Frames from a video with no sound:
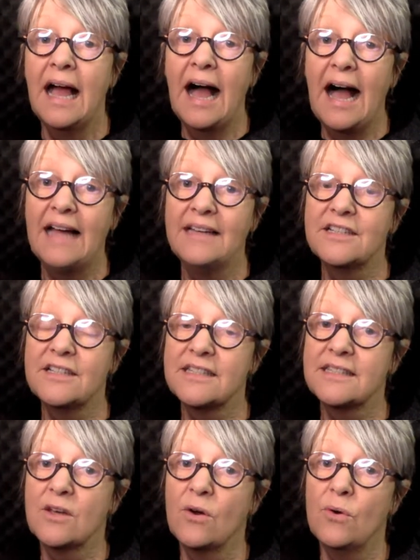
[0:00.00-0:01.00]
And
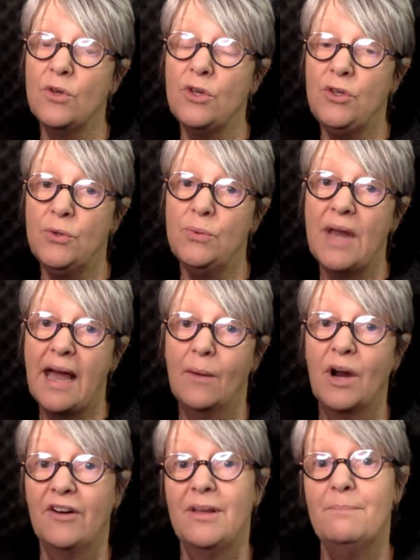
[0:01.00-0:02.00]
so you now
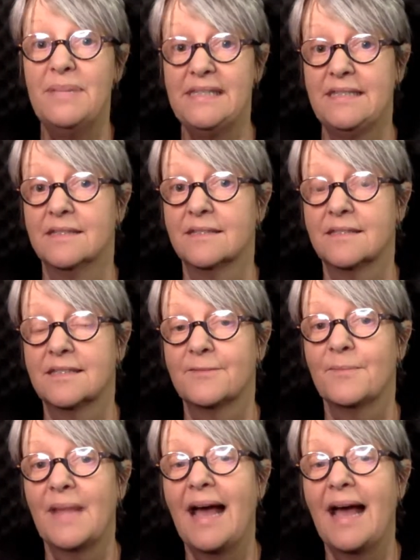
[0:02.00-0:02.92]
are in business,